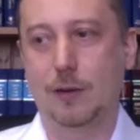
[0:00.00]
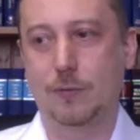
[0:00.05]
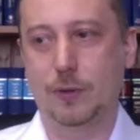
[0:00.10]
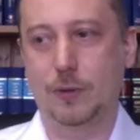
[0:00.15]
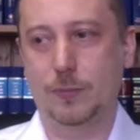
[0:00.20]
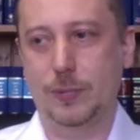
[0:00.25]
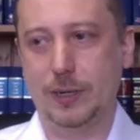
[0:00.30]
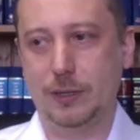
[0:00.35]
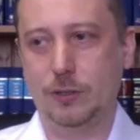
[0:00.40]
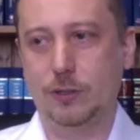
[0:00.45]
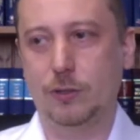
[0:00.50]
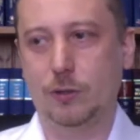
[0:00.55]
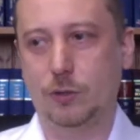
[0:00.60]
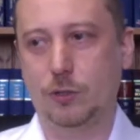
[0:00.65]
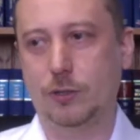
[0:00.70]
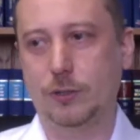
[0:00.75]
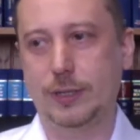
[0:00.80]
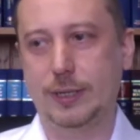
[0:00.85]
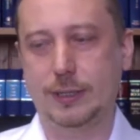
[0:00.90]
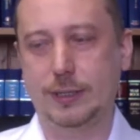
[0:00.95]
we practice
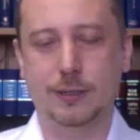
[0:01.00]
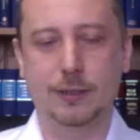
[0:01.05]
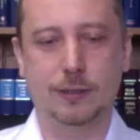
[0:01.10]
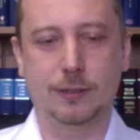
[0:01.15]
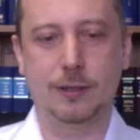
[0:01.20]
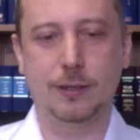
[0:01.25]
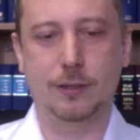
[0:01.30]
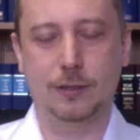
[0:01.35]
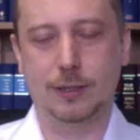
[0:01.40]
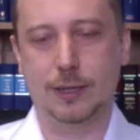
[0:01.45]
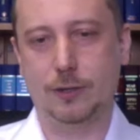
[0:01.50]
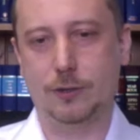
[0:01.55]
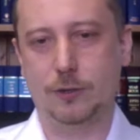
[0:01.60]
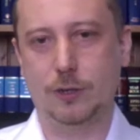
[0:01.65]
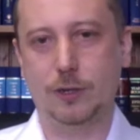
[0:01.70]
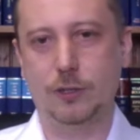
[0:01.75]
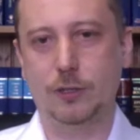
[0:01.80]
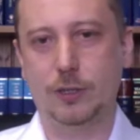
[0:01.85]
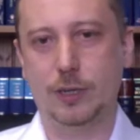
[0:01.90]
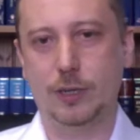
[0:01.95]
social distancing,
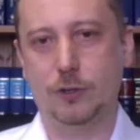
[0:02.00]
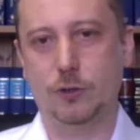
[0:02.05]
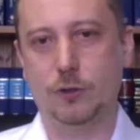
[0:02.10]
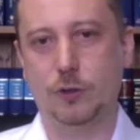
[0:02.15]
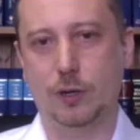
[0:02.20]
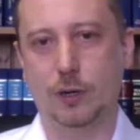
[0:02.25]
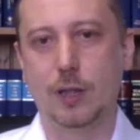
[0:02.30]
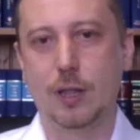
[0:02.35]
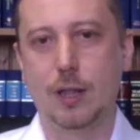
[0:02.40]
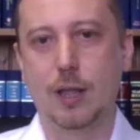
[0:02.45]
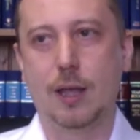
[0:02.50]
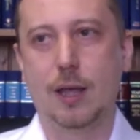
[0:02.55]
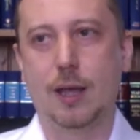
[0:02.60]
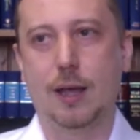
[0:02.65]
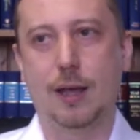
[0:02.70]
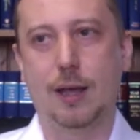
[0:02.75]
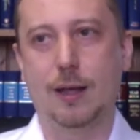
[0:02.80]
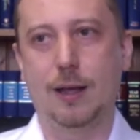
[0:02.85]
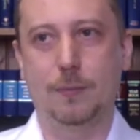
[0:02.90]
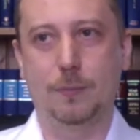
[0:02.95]
etc., etc.
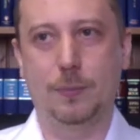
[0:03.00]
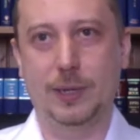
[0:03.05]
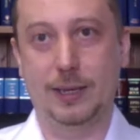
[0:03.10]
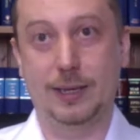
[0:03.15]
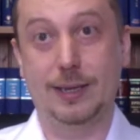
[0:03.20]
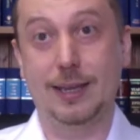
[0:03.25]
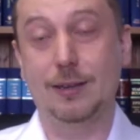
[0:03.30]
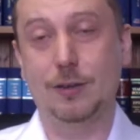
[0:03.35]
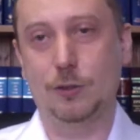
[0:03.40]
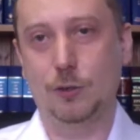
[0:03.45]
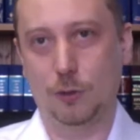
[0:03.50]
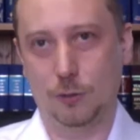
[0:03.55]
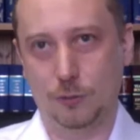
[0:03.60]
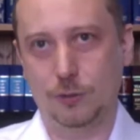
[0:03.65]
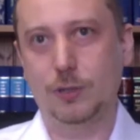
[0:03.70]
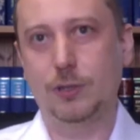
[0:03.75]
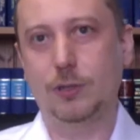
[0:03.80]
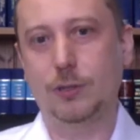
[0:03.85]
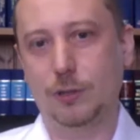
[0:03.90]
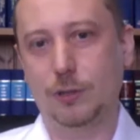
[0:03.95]
But again,
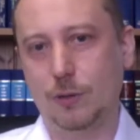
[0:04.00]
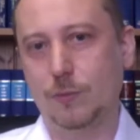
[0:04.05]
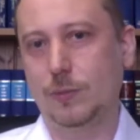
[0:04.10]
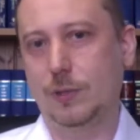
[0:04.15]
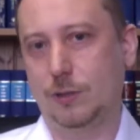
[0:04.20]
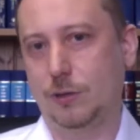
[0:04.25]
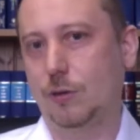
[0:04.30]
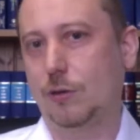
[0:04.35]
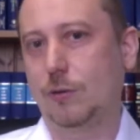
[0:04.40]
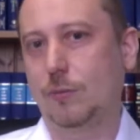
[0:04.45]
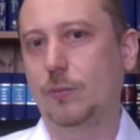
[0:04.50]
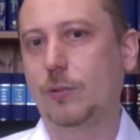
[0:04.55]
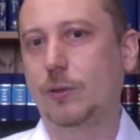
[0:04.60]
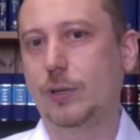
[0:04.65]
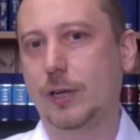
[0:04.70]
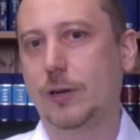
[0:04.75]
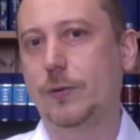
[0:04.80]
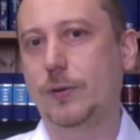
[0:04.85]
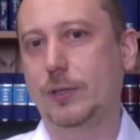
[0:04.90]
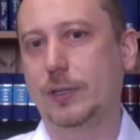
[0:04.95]
don't assume that your
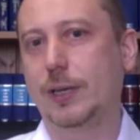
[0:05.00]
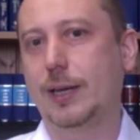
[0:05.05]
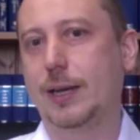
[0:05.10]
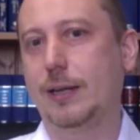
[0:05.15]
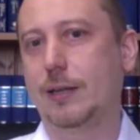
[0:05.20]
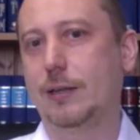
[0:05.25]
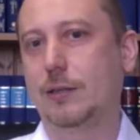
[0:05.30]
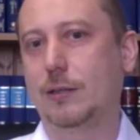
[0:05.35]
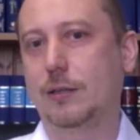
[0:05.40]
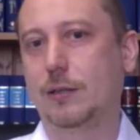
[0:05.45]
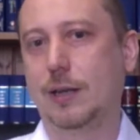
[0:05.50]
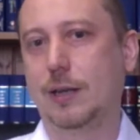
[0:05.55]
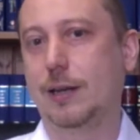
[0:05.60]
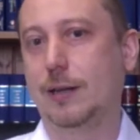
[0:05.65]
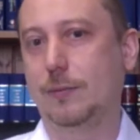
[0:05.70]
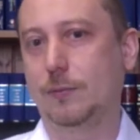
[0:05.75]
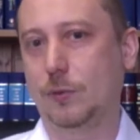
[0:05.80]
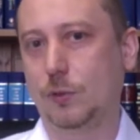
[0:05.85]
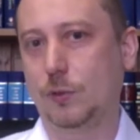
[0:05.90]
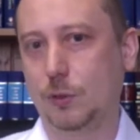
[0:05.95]
employee resigned.
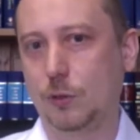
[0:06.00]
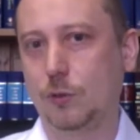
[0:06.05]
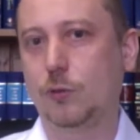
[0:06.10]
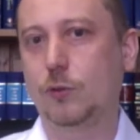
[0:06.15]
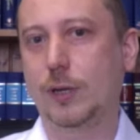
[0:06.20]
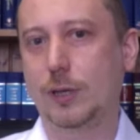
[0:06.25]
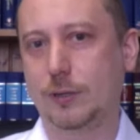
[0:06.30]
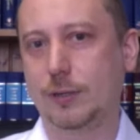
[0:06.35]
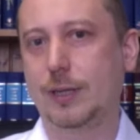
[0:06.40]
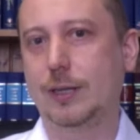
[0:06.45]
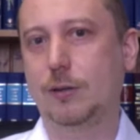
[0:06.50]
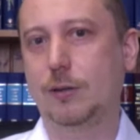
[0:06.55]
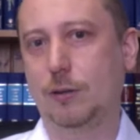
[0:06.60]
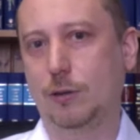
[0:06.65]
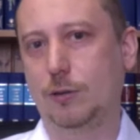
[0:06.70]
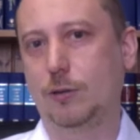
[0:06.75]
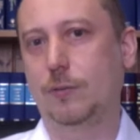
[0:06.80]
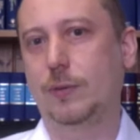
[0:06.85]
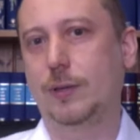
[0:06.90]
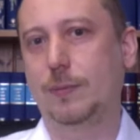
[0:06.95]
Do try to get
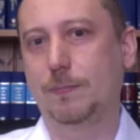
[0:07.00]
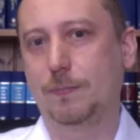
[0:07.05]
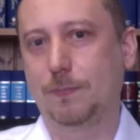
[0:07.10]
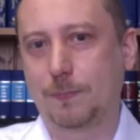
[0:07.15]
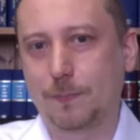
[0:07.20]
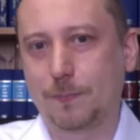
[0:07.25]
hold of them.